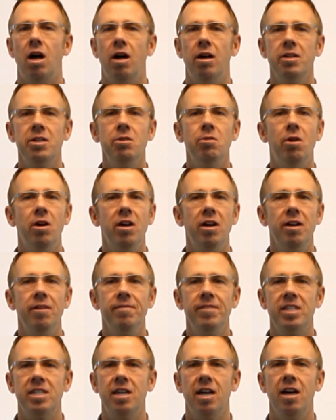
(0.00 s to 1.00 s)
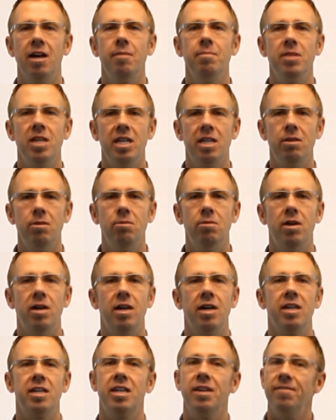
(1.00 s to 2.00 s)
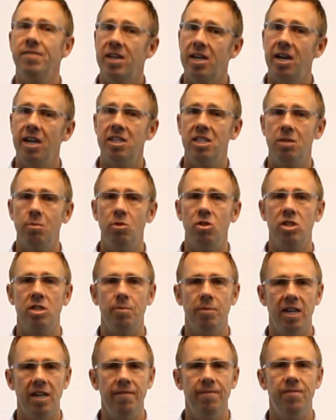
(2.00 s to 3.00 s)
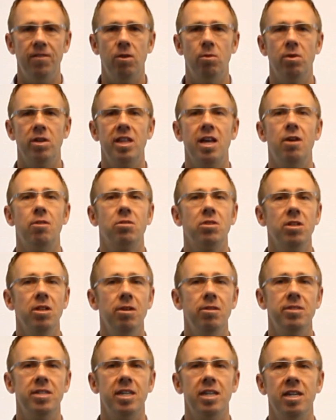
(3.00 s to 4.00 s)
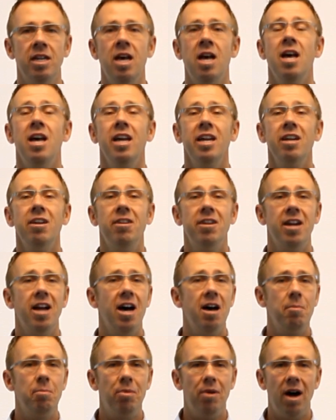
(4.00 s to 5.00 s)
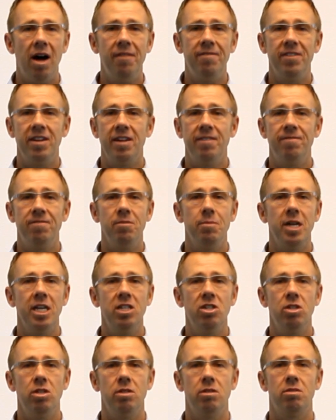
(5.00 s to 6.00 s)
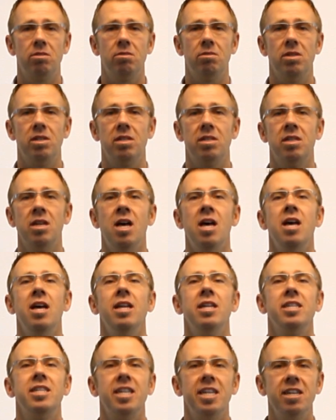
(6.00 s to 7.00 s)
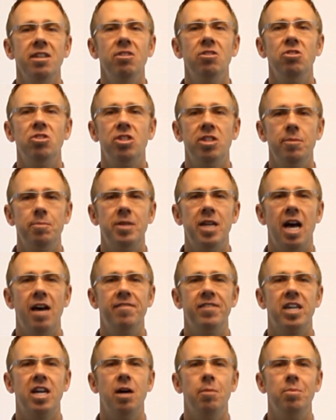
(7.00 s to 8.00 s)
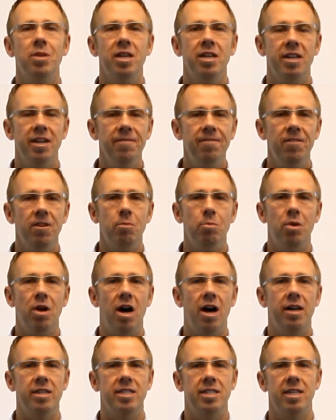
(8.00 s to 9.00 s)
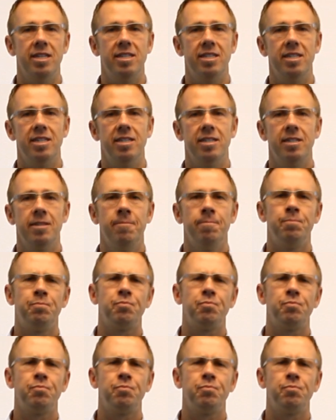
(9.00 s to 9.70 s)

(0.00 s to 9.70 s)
All you are every time that you give a customer some info without closing, you're a nonprofit information source. Dealerships have a couple of different processes.